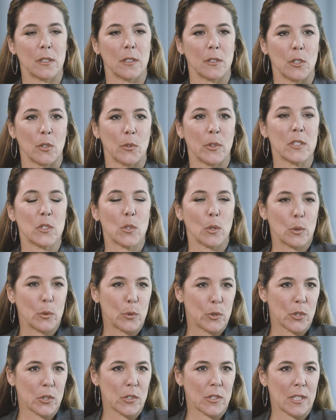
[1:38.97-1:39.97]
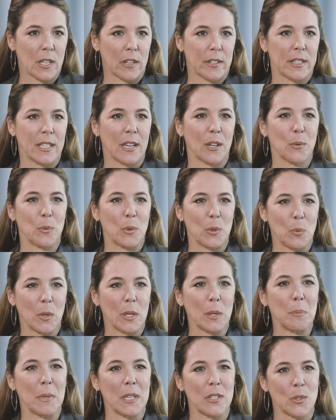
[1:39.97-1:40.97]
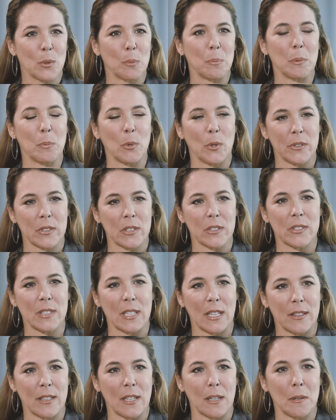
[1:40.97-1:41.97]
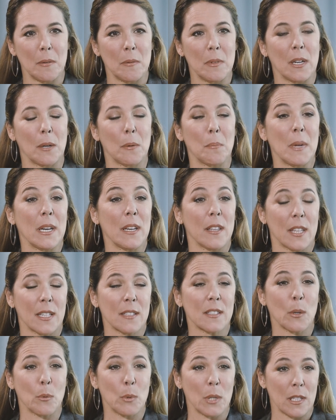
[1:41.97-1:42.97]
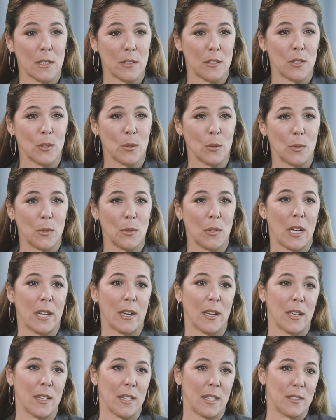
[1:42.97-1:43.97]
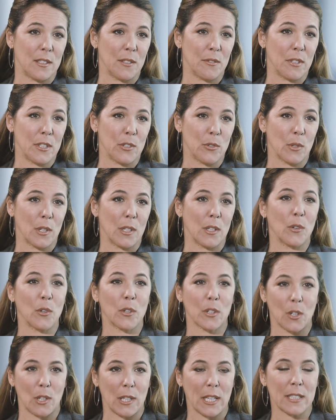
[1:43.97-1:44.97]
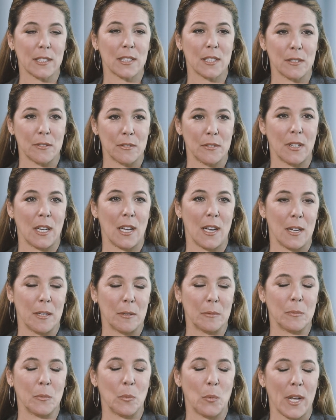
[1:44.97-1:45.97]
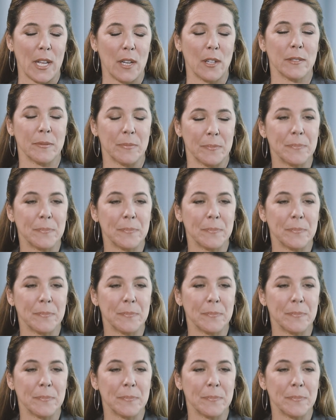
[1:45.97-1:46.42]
You know, the solutions are there. We want to make sure people understand that there are many things that we could do at an individual or collective way.